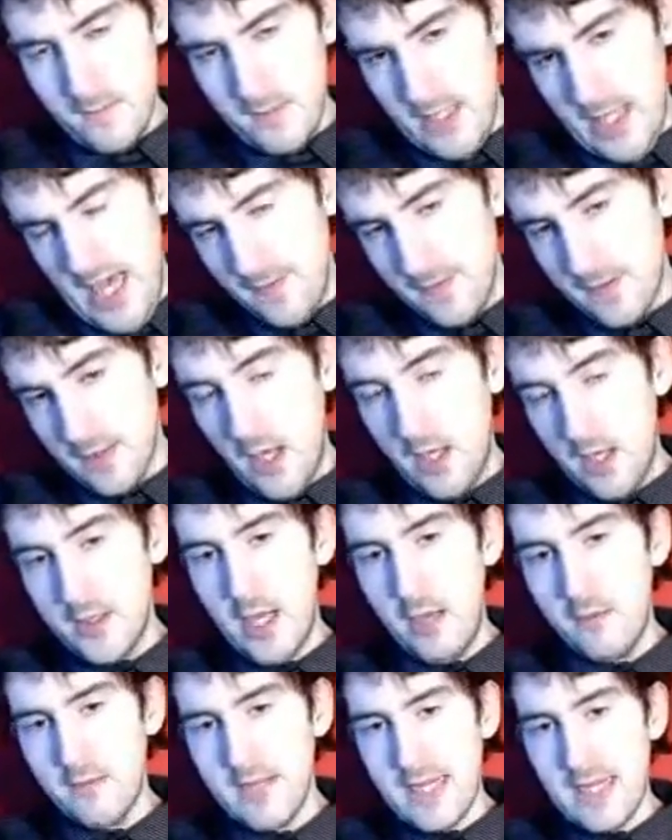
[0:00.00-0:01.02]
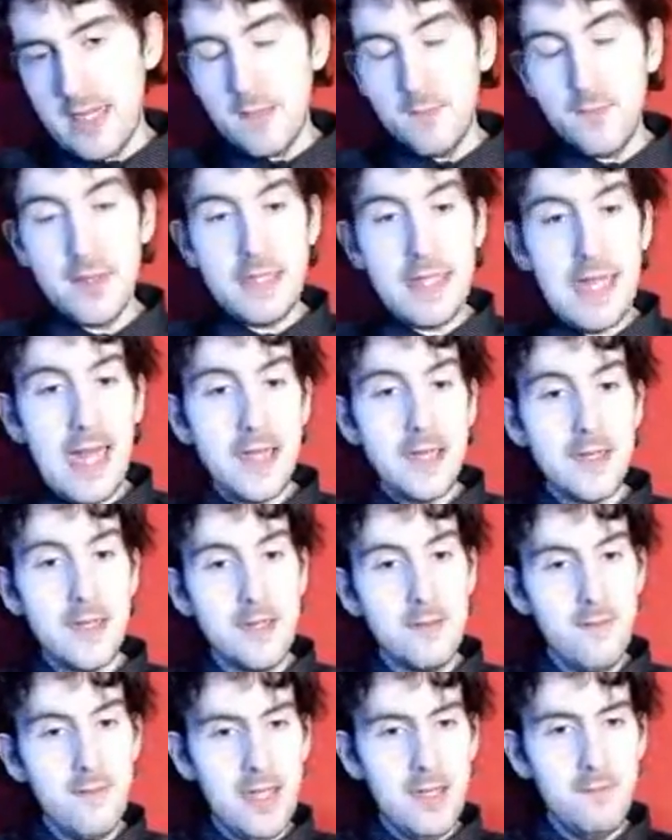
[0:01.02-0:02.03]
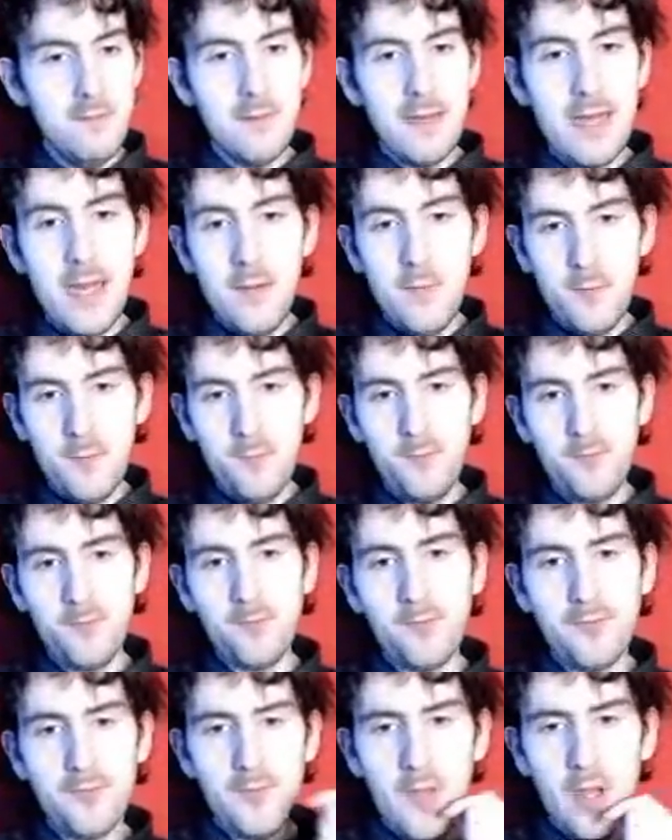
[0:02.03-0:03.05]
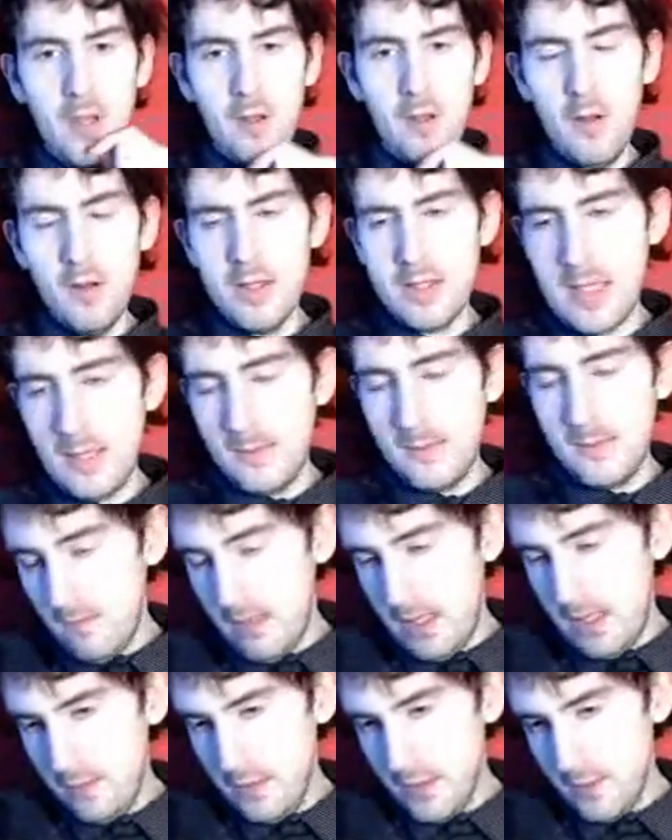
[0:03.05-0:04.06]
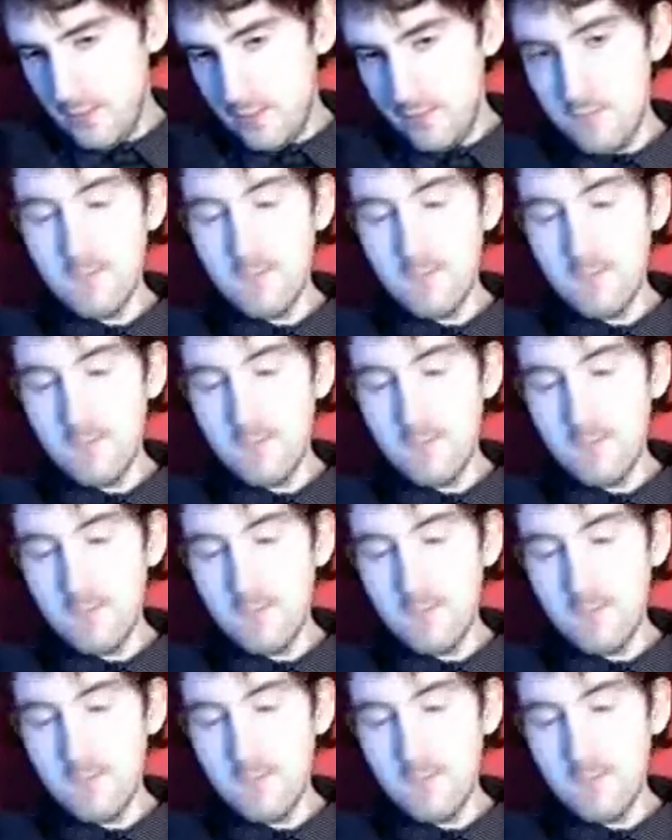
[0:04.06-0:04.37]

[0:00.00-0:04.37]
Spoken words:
yeah, it's got no decent protectors. We can wait. All the time in the world.